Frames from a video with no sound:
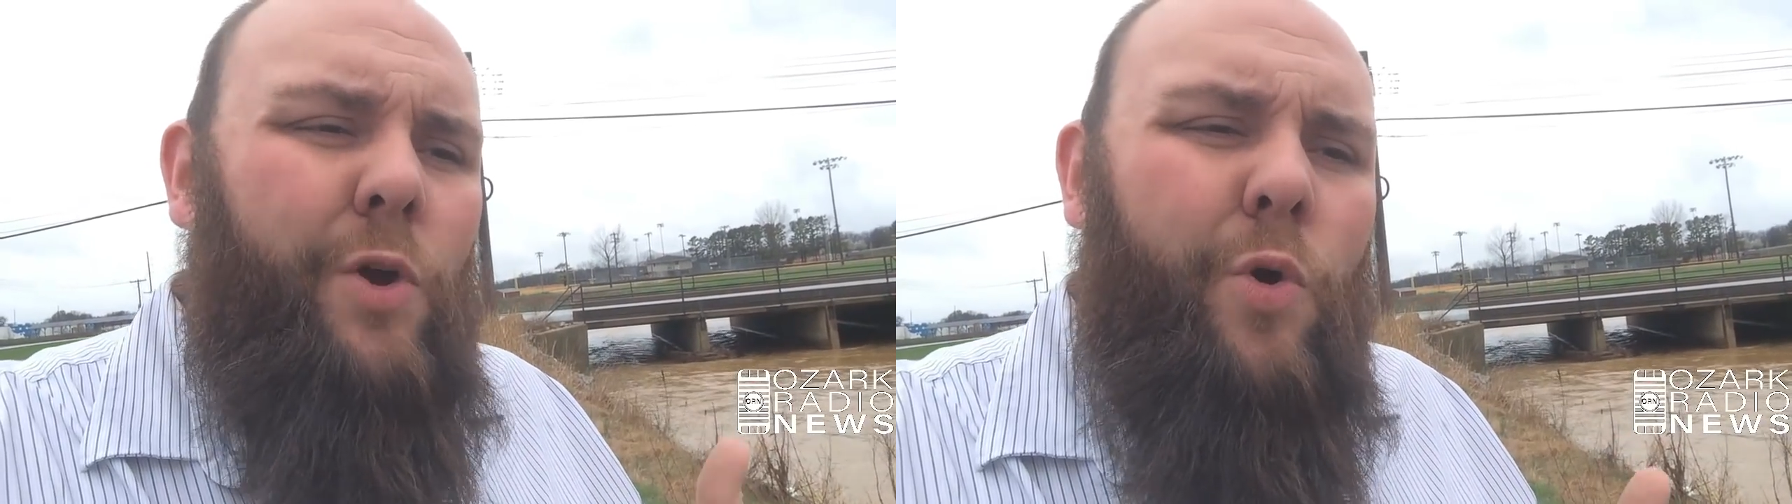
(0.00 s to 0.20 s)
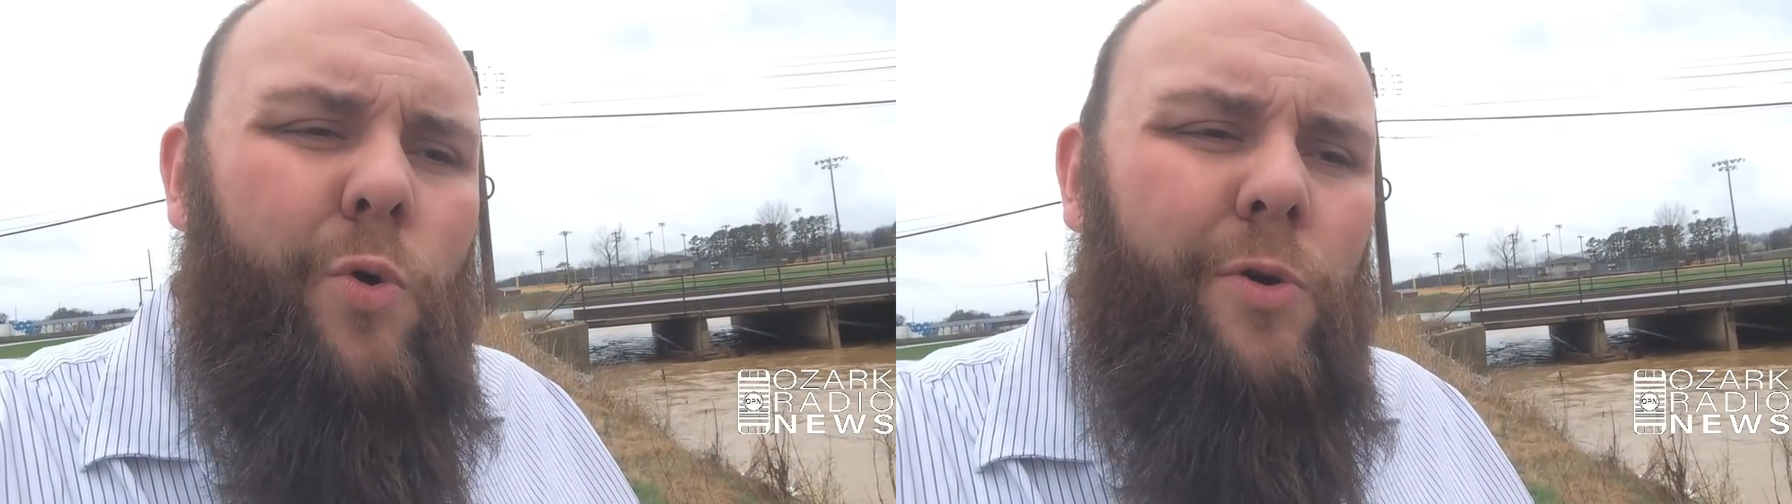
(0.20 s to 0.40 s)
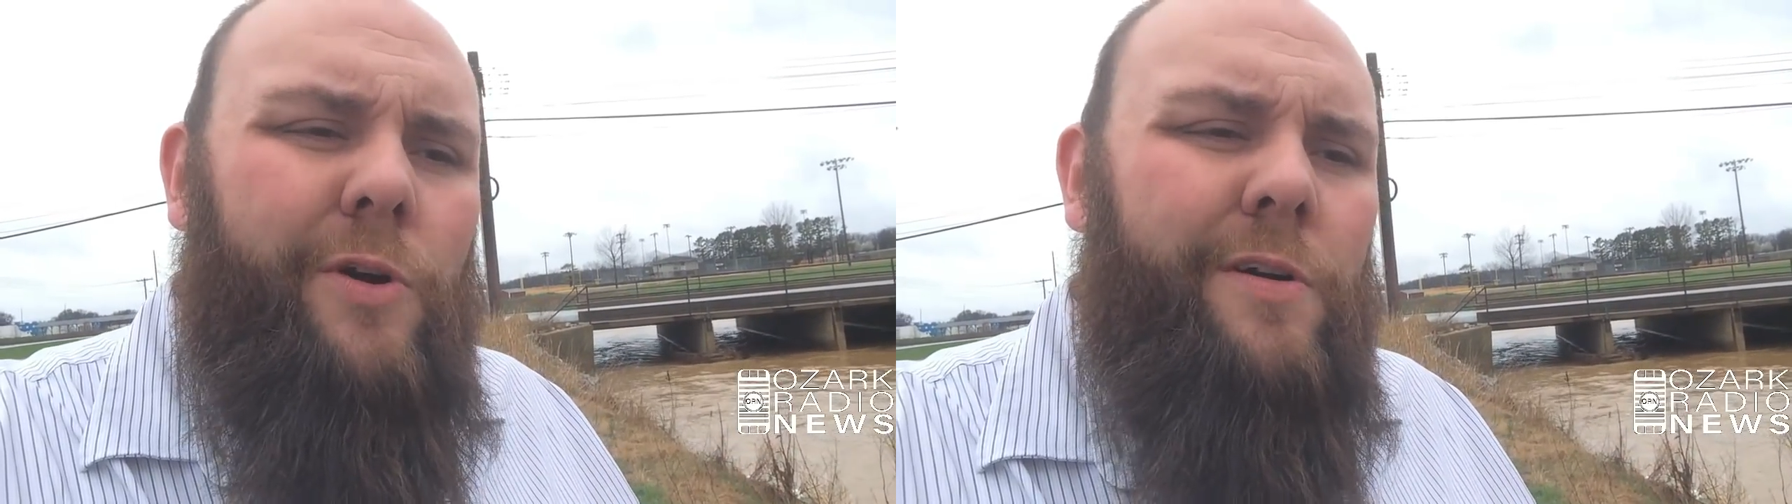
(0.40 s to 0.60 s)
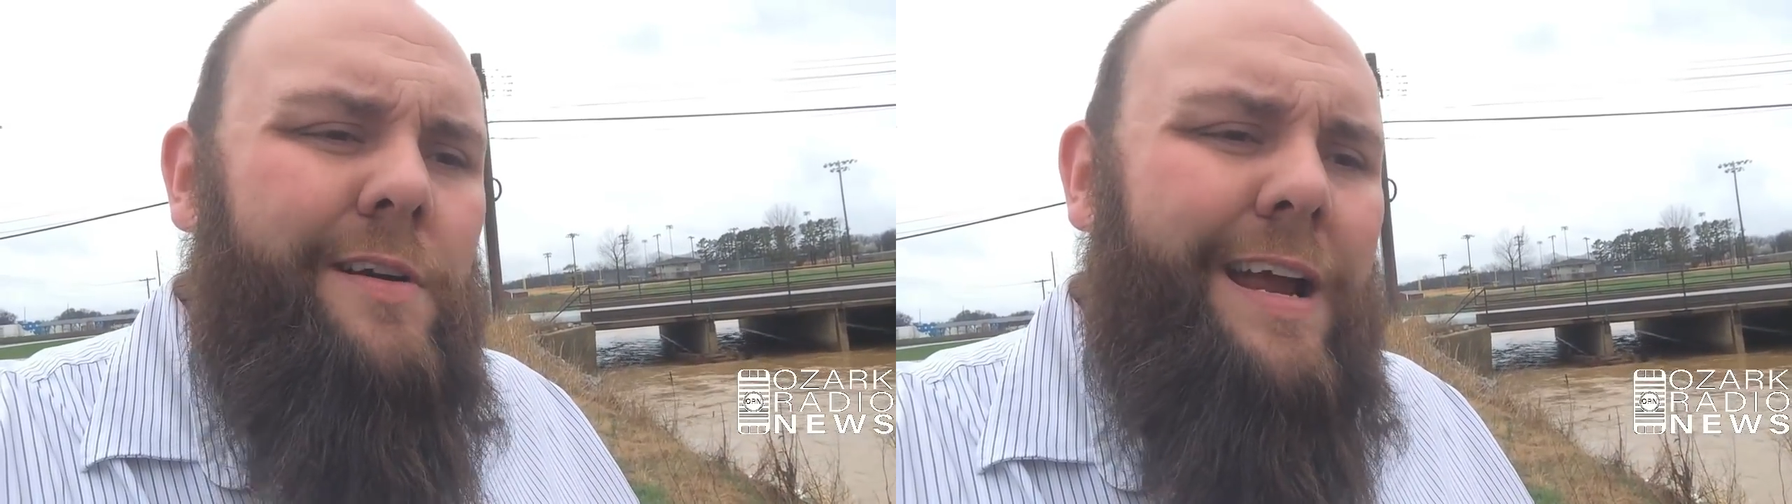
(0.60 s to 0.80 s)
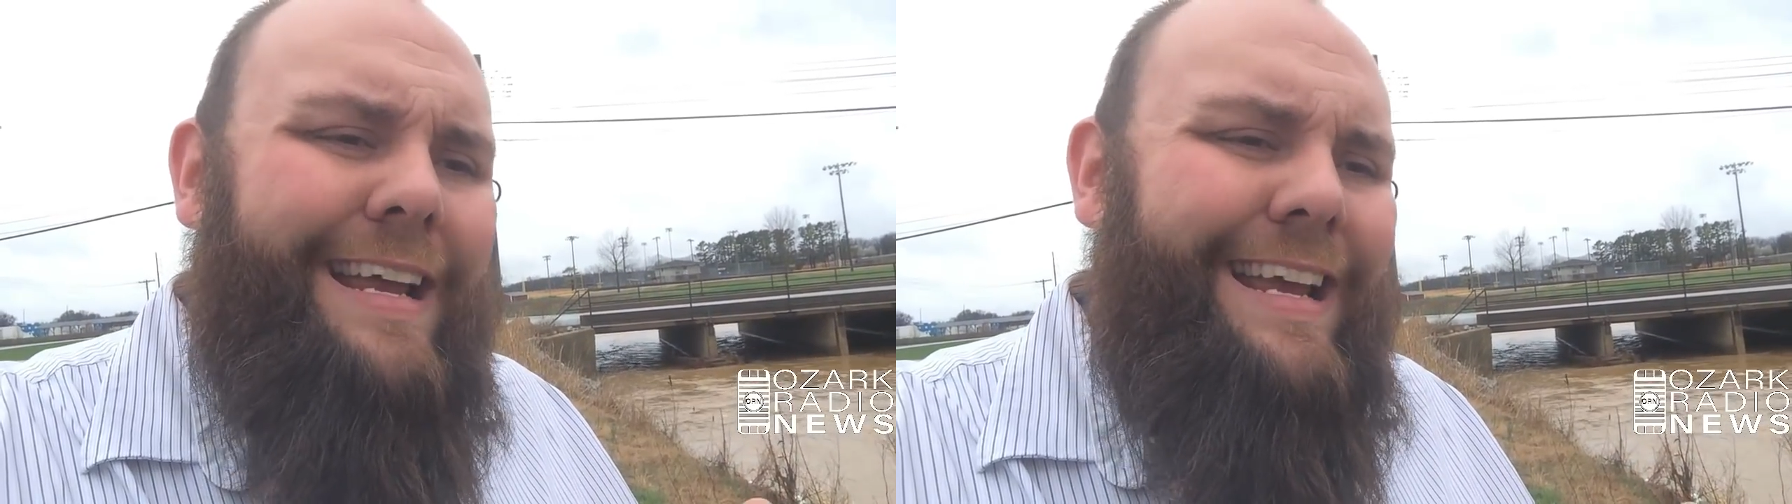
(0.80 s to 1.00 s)

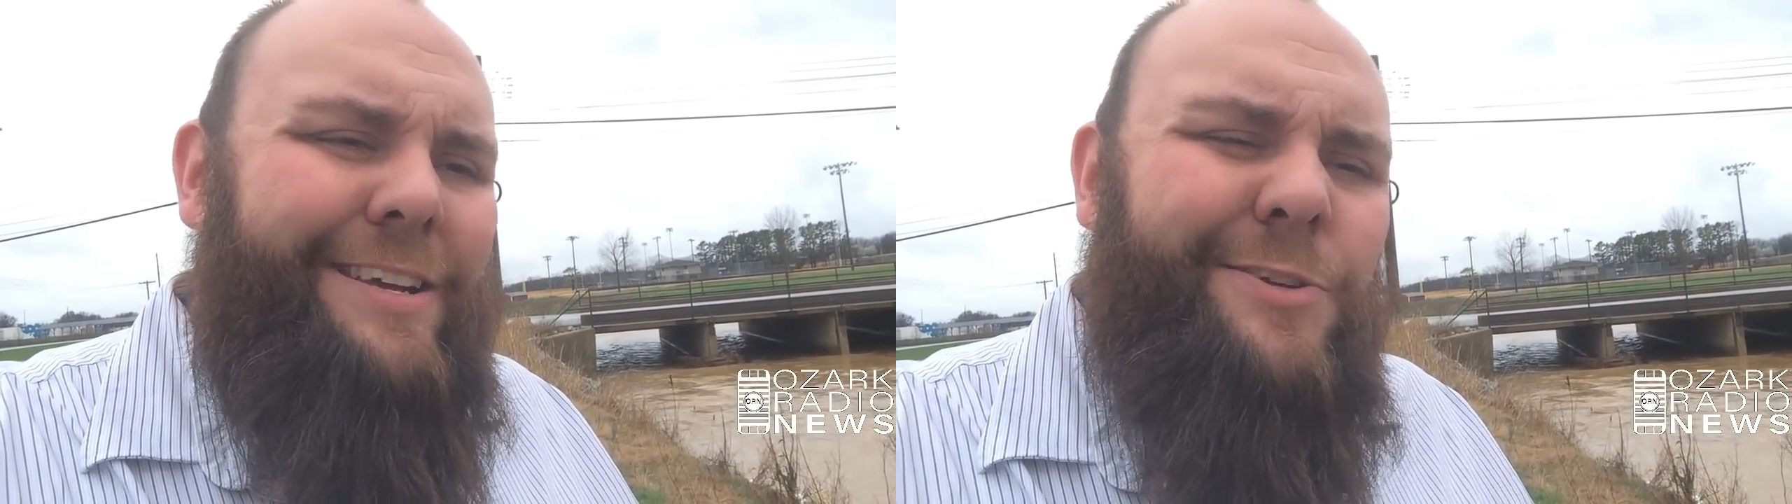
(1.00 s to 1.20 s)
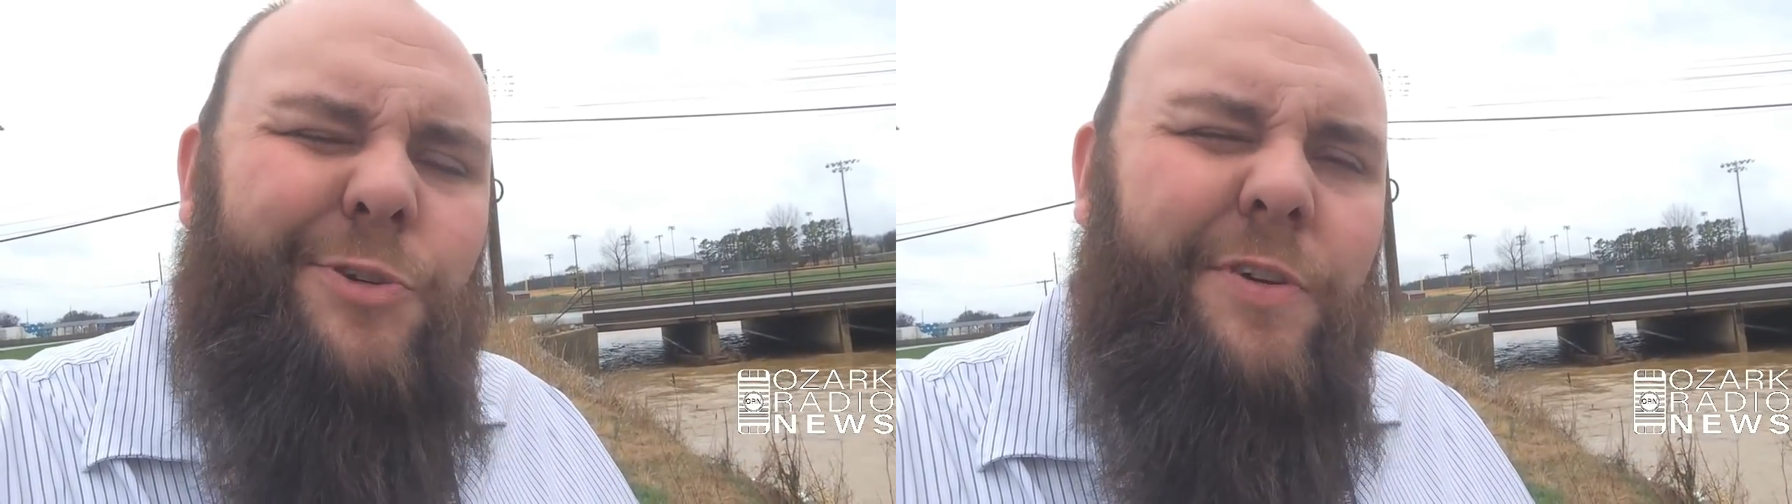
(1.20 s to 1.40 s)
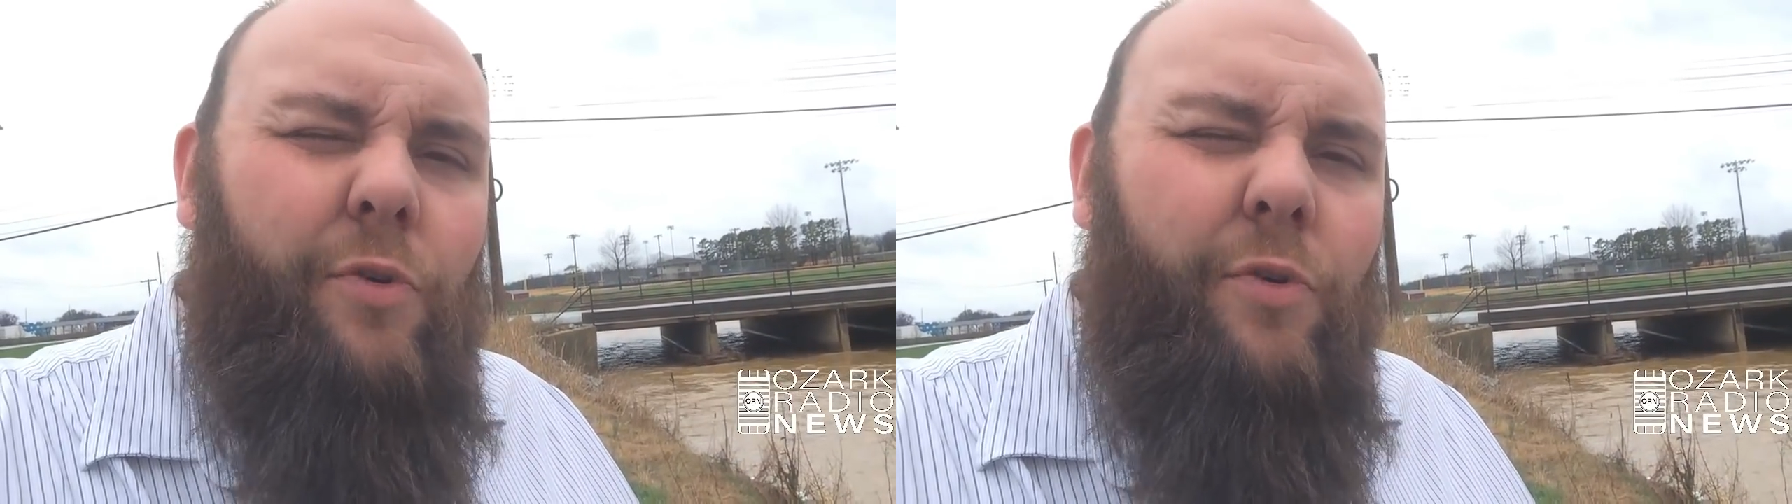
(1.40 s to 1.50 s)
quarter inch